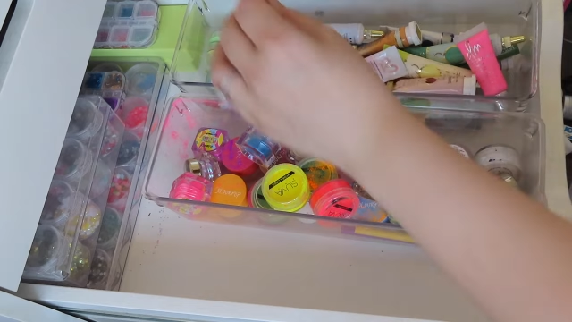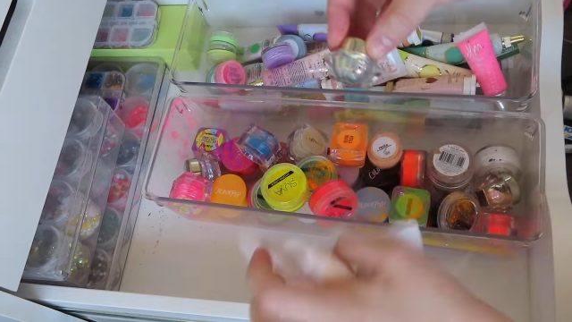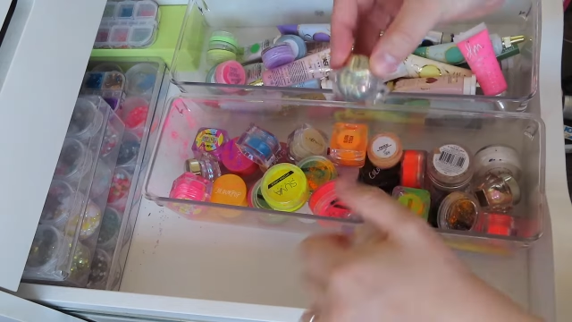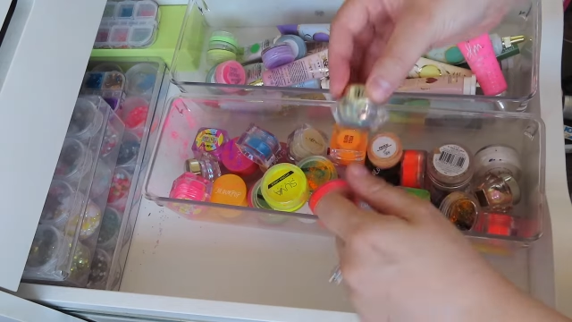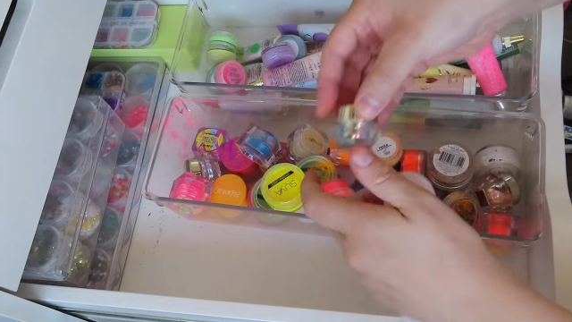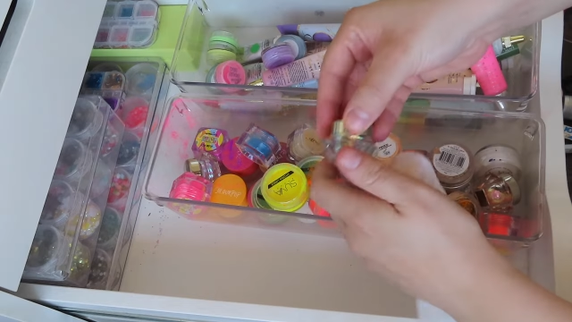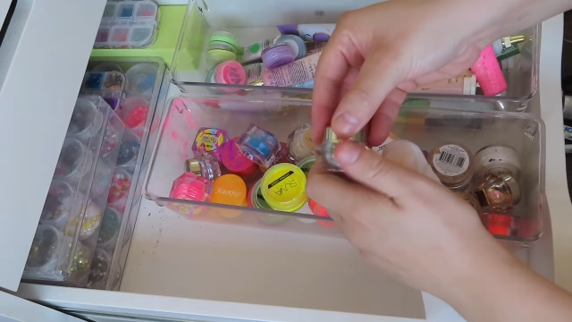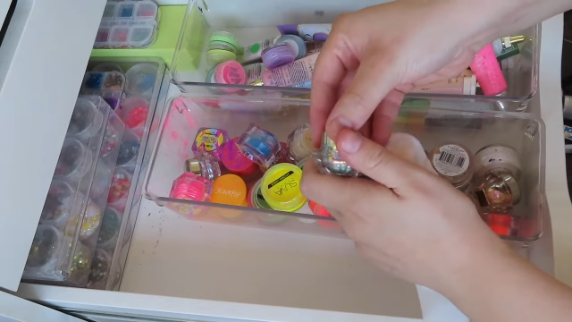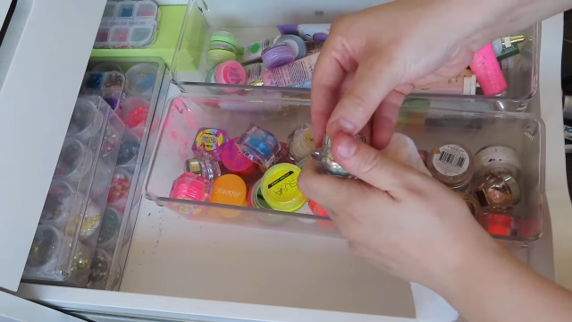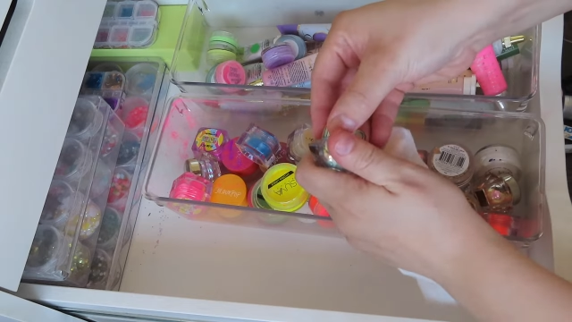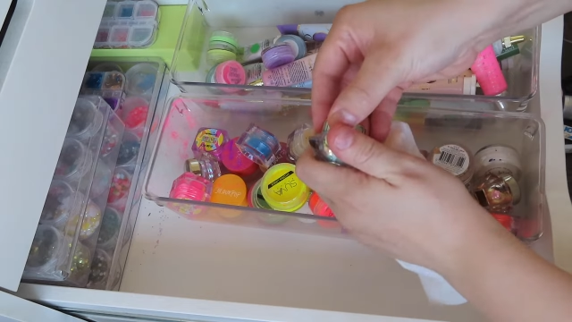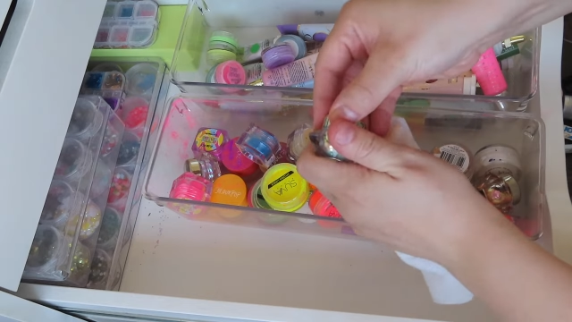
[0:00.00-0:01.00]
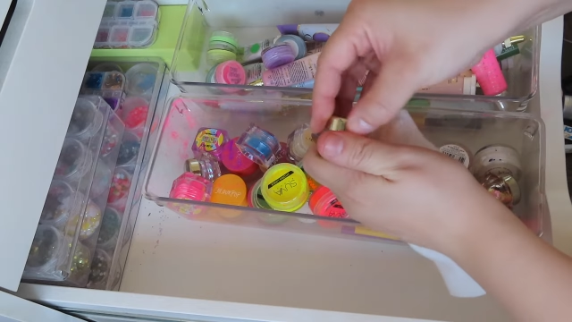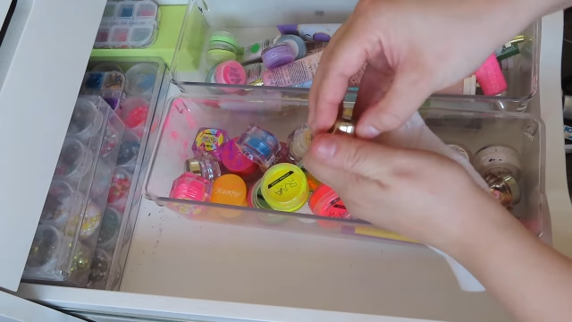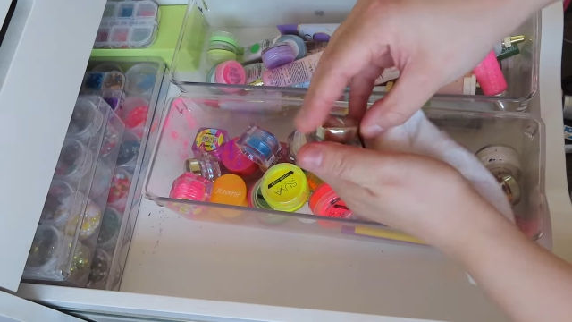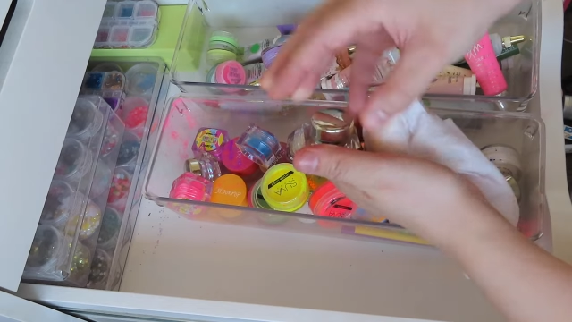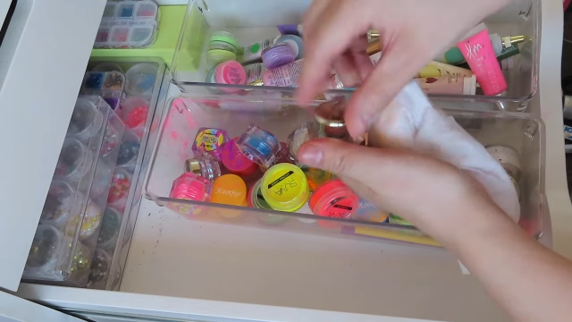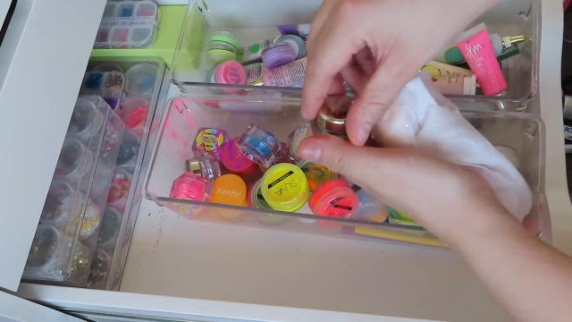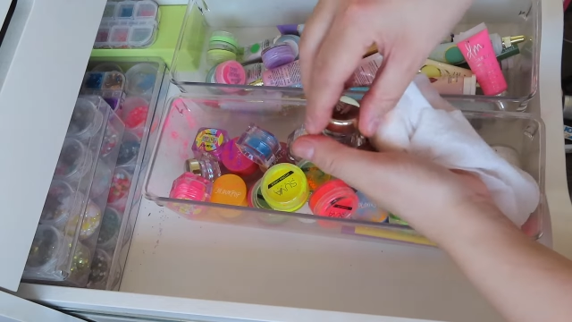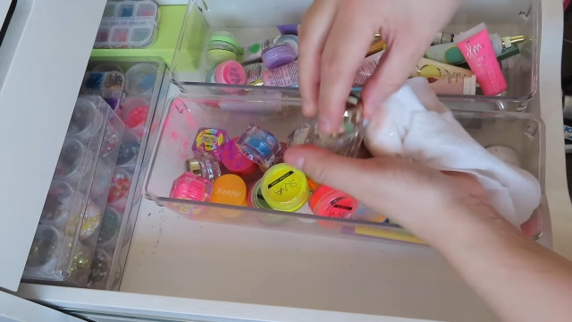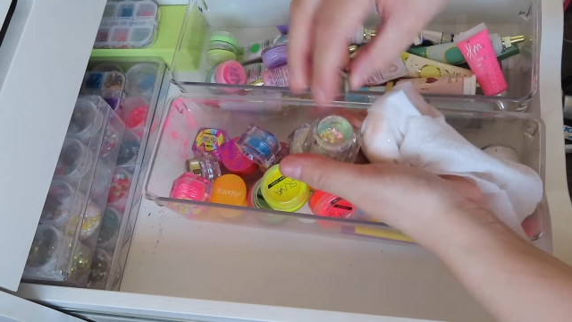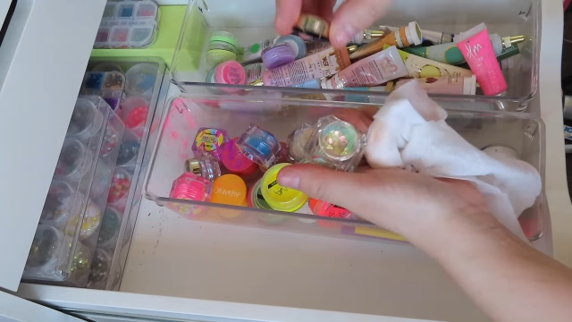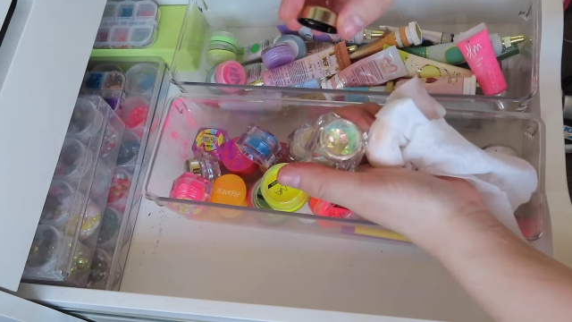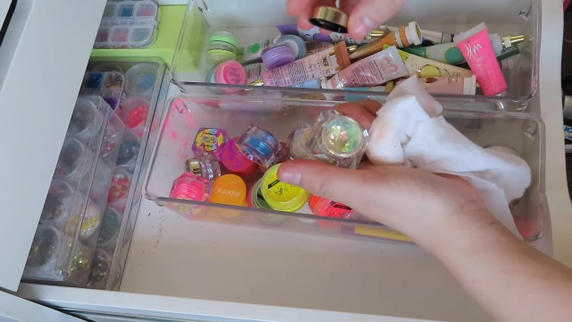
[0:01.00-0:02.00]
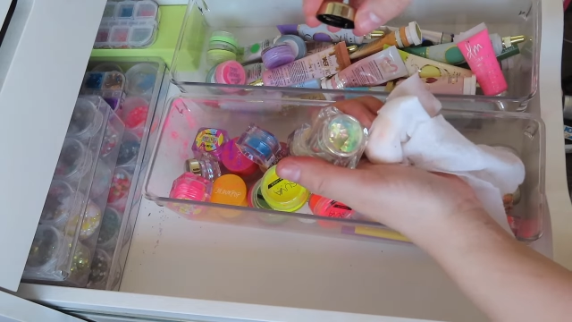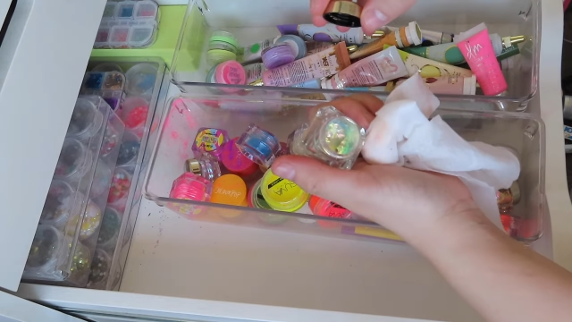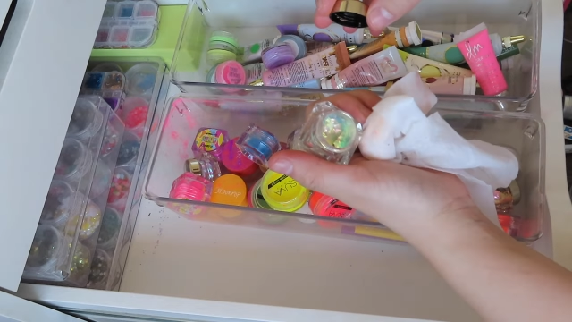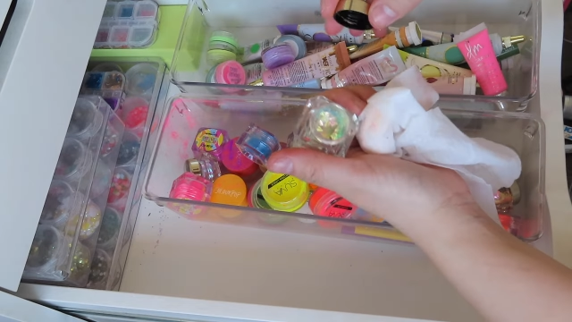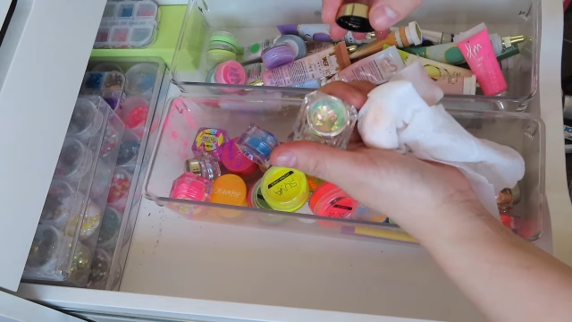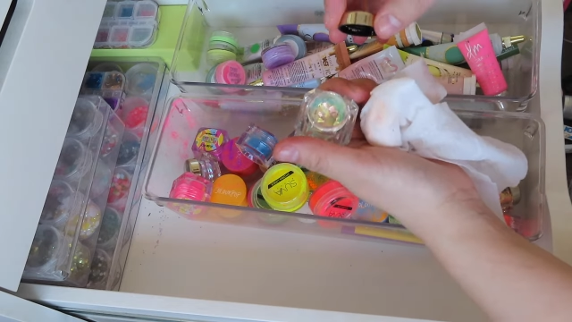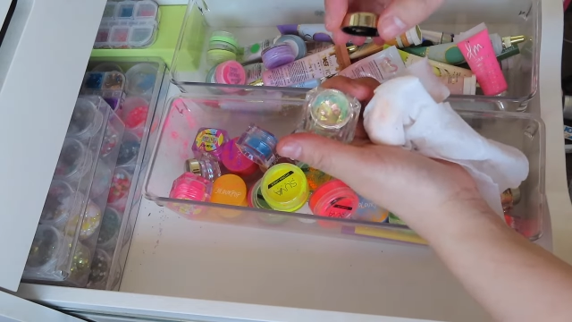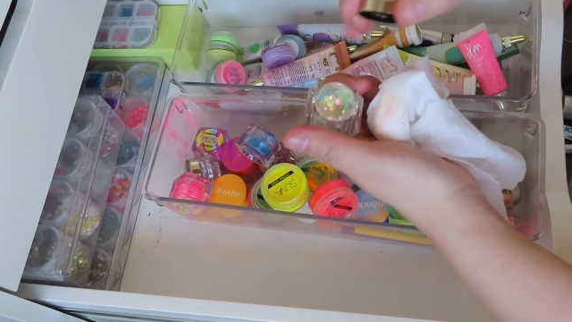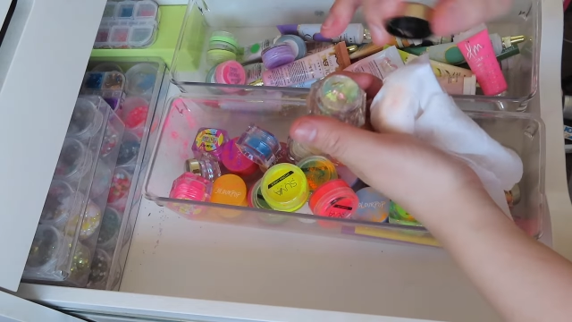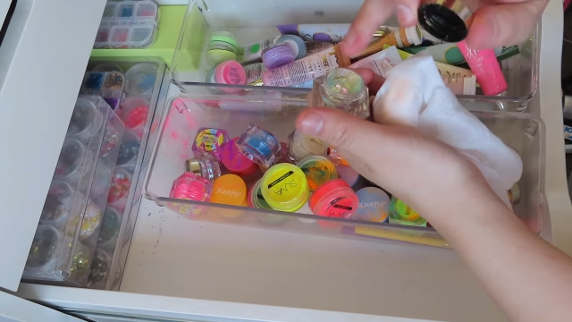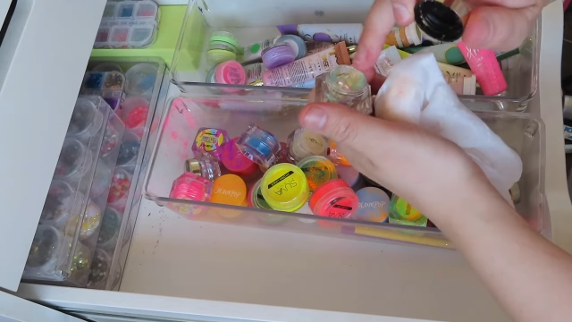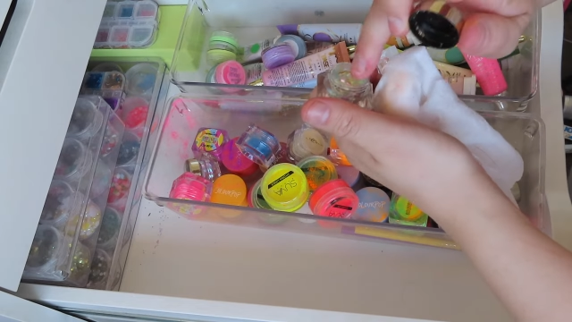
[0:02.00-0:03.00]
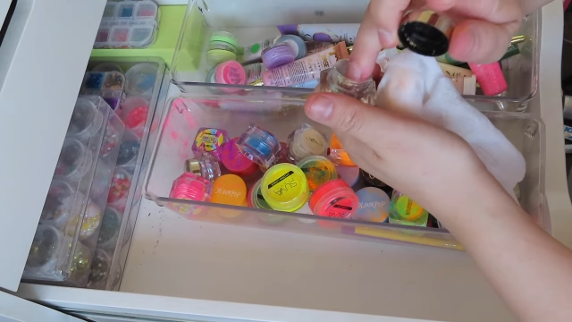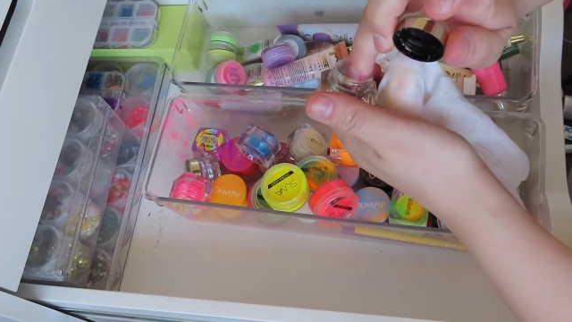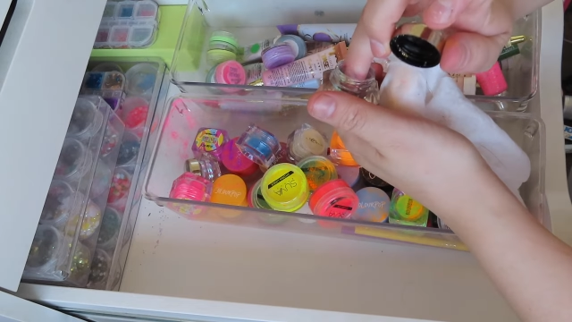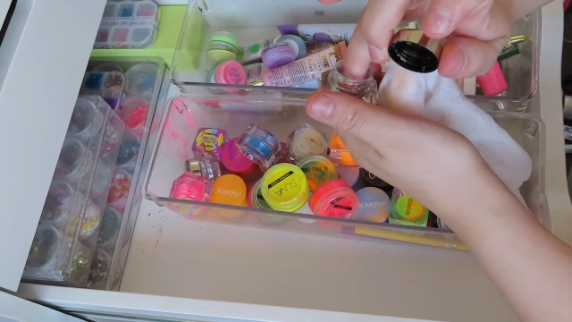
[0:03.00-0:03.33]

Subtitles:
[unreadable: no face in view]